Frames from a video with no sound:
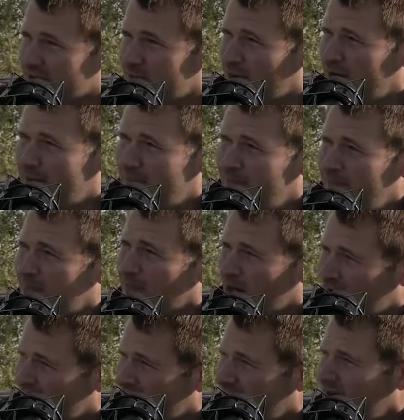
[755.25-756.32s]
being
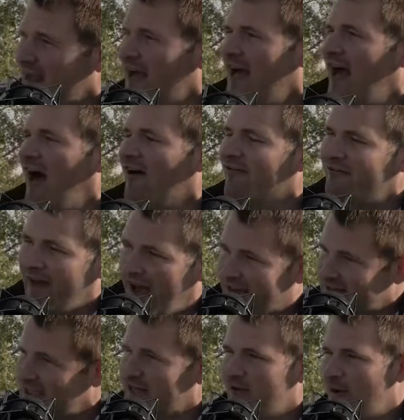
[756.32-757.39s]
burned, how
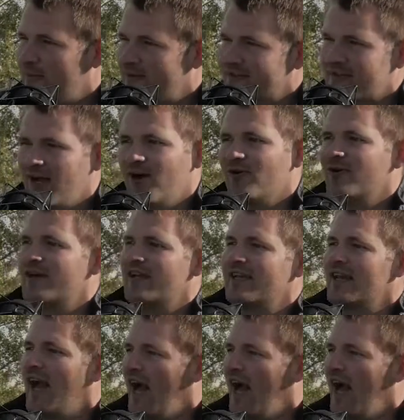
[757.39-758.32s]
fast the equipment's going,